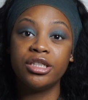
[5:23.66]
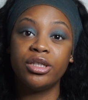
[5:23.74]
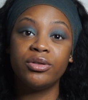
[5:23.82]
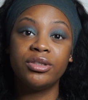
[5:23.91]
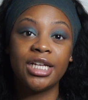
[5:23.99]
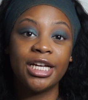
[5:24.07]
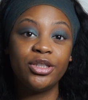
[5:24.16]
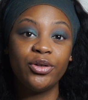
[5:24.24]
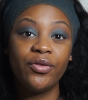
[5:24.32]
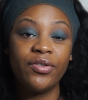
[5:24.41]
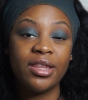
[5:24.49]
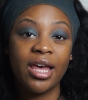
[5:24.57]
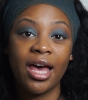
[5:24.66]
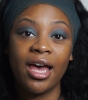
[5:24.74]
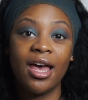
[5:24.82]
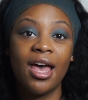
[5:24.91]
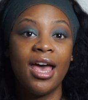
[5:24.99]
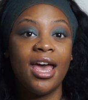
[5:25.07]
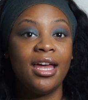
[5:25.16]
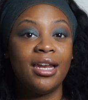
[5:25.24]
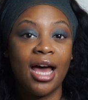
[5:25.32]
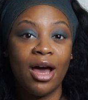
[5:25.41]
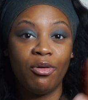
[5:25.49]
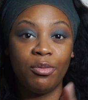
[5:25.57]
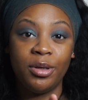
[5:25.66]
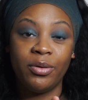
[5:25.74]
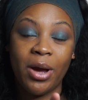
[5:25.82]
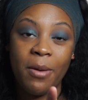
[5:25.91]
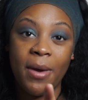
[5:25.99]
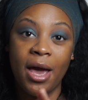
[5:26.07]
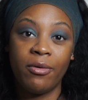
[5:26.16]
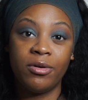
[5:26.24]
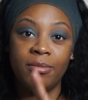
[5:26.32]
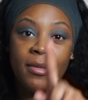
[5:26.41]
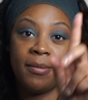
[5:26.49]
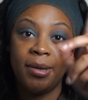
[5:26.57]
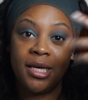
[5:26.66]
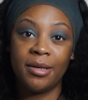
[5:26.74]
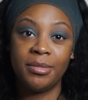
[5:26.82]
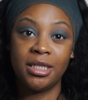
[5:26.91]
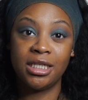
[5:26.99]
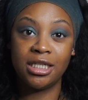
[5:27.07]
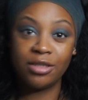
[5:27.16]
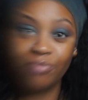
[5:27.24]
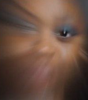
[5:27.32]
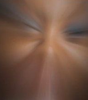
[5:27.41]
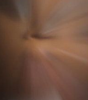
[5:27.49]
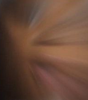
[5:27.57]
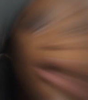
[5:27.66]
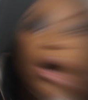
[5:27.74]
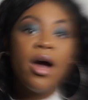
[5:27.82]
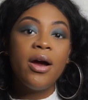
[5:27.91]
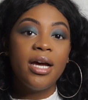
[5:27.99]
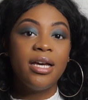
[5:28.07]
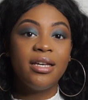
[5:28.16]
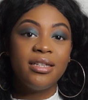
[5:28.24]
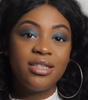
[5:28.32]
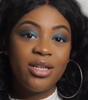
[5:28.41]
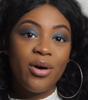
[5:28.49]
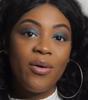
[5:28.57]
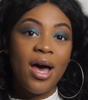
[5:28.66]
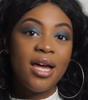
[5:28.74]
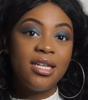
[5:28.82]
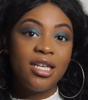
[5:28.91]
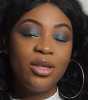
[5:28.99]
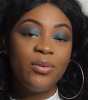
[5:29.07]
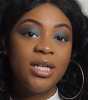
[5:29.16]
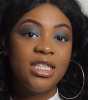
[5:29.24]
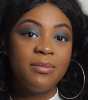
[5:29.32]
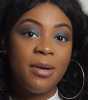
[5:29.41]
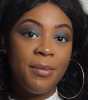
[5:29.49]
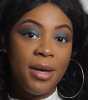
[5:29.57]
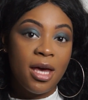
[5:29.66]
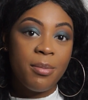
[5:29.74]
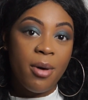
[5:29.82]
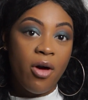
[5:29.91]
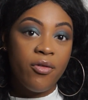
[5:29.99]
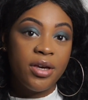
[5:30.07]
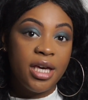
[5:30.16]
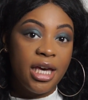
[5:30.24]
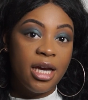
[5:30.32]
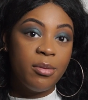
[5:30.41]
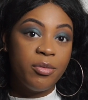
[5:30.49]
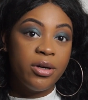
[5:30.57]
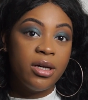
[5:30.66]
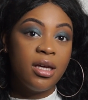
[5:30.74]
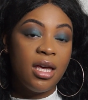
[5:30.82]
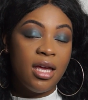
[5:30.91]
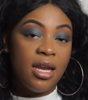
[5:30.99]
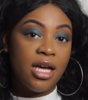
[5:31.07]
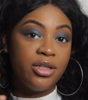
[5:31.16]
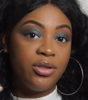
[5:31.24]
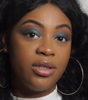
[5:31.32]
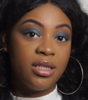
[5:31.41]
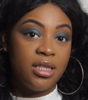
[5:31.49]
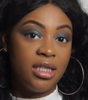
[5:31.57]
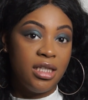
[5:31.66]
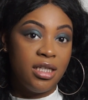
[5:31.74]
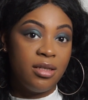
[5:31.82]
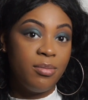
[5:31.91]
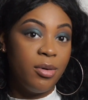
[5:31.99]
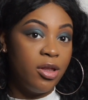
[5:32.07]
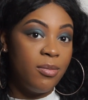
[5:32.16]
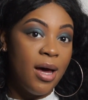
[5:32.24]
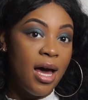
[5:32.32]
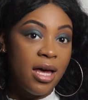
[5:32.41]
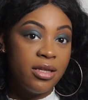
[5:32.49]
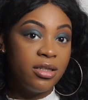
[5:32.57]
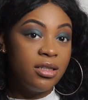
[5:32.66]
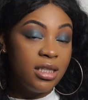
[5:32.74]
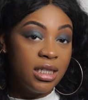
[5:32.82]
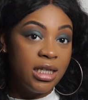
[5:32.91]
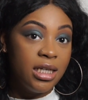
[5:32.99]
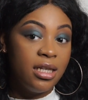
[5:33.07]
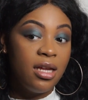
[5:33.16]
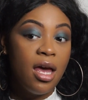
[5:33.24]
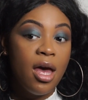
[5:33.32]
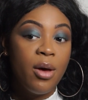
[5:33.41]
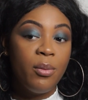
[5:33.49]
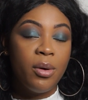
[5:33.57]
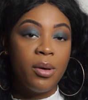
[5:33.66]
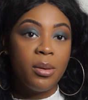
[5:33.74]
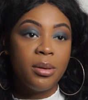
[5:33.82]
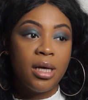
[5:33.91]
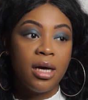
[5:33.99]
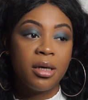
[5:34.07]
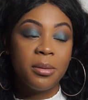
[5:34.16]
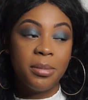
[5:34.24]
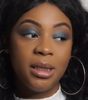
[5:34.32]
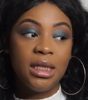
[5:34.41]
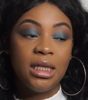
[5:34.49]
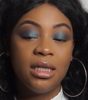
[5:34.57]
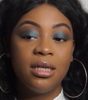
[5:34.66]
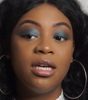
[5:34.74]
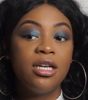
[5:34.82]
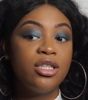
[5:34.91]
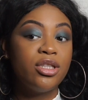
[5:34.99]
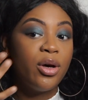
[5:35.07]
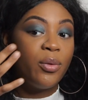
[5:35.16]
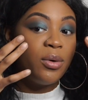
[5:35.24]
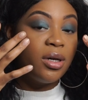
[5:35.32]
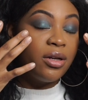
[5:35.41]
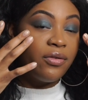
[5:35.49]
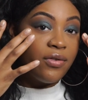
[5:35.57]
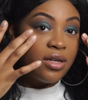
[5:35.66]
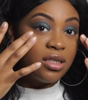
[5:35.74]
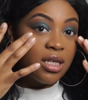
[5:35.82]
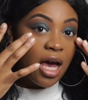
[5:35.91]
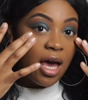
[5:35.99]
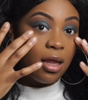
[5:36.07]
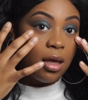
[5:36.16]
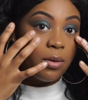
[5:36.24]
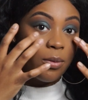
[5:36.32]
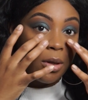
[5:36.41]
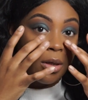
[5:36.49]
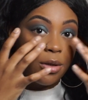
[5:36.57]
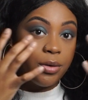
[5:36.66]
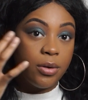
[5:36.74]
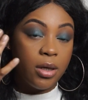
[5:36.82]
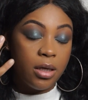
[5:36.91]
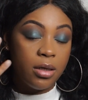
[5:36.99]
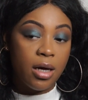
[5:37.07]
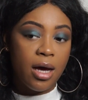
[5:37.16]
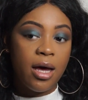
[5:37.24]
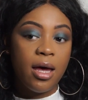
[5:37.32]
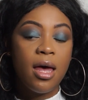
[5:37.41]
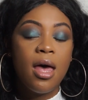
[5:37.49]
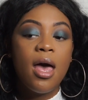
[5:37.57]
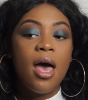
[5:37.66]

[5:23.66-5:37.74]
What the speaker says: So stay tuned for that, and I will be right back with my makeup done. Alright, so I did the rest of my makeup off camera, and as you can see, both my eyes are done. Well, not completely. So we're going to finish the eye look. We're going to do the under eye.